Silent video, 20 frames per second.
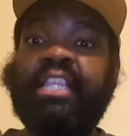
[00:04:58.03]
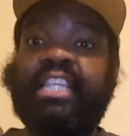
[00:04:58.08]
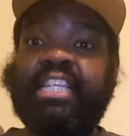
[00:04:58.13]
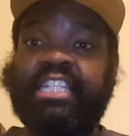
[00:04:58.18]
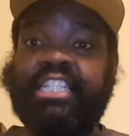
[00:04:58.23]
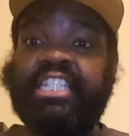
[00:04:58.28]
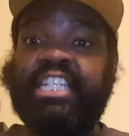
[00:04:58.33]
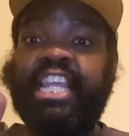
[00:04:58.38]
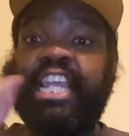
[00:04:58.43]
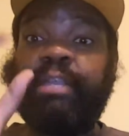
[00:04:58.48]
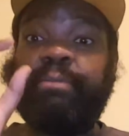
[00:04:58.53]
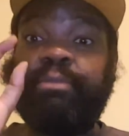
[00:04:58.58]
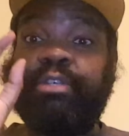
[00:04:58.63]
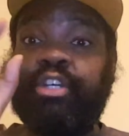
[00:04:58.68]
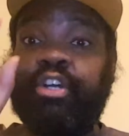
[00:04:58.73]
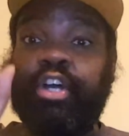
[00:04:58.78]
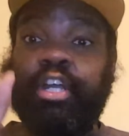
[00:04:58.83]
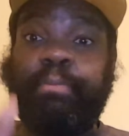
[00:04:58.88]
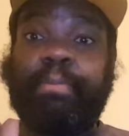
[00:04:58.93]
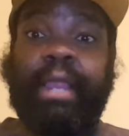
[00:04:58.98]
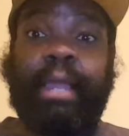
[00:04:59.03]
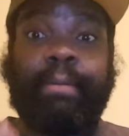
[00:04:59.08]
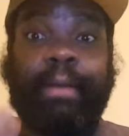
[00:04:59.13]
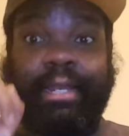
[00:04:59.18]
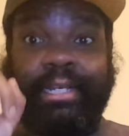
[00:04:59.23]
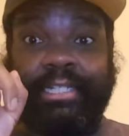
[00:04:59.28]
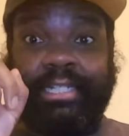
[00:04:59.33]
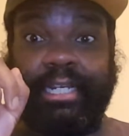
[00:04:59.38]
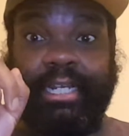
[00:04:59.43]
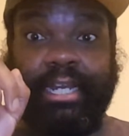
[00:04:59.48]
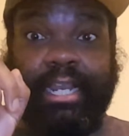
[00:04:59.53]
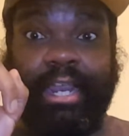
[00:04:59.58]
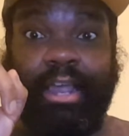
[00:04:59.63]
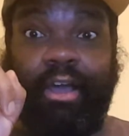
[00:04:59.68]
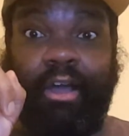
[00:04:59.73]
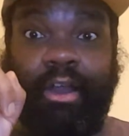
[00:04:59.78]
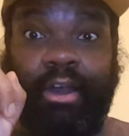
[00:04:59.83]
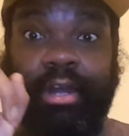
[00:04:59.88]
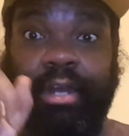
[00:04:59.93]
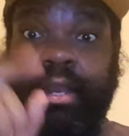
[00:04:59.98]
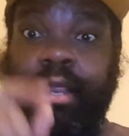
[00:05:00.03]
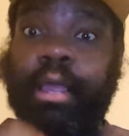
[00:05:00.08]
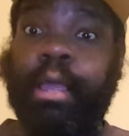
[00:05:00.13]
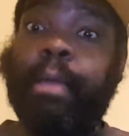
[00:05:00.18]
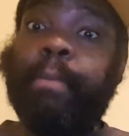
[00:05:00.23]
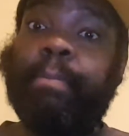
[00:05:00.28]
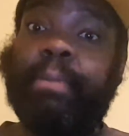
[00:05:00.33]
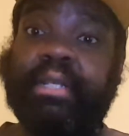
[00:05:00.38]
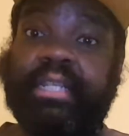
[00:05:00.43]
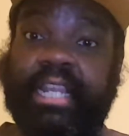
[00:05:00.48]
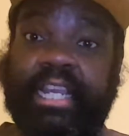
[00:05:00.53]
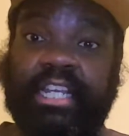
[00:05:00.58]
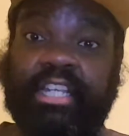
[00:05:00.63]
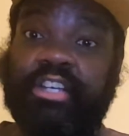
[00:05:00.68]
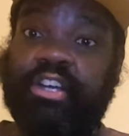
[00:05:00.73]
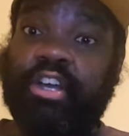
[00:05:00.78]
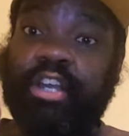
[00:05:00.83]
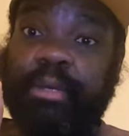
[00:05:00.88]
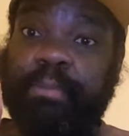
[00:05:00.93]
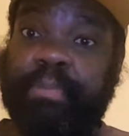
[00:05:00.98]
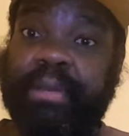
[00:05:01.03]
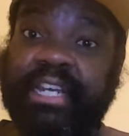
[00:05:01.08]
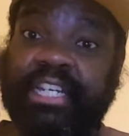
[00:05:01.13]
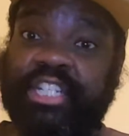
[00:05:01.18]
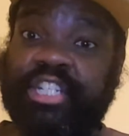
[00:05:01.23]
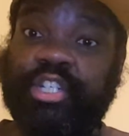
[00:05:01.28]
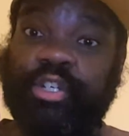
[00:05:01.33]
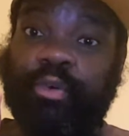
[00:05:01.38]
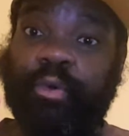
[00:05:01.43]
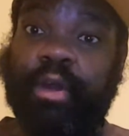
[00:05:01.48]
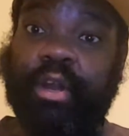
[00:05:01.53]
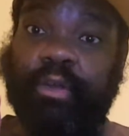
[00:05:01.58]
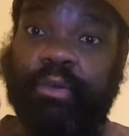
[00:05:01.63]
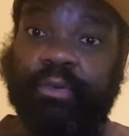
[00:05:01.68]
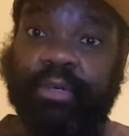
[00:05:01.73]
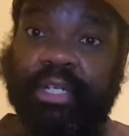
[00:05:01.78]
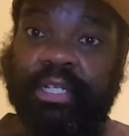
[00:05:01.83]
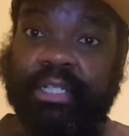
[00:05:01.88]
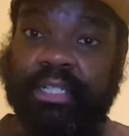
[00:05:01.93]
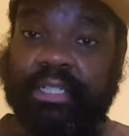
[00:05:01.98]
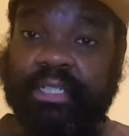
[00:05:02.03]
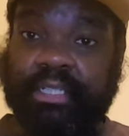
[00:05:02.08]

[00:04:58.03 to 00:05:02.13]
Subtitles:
This team could be, I'm not saying they are, but they could be screwed.